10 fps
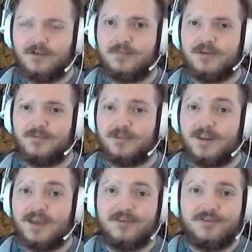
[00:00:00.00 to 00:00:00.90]
With an
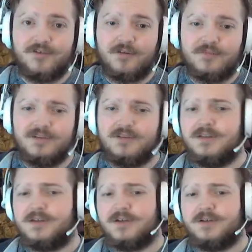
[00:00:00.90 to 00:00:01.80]
Ellie Shaman,
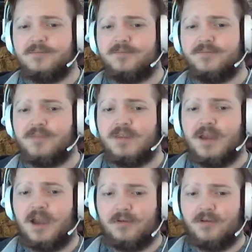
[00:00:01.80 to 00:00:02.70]

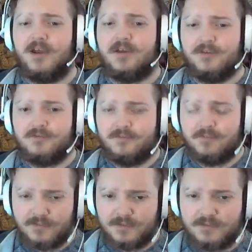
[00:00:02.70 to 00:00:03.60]
I
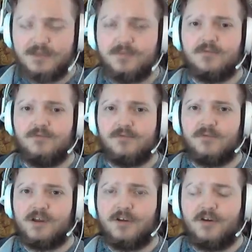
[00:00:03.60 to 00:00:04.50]
typically was
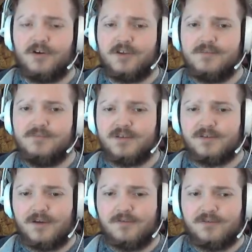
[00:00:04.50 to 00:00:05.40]
running Guardian
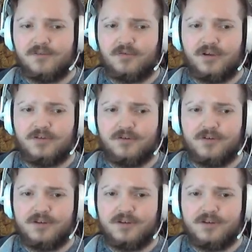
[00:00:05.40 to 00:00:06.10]
because I was the train target,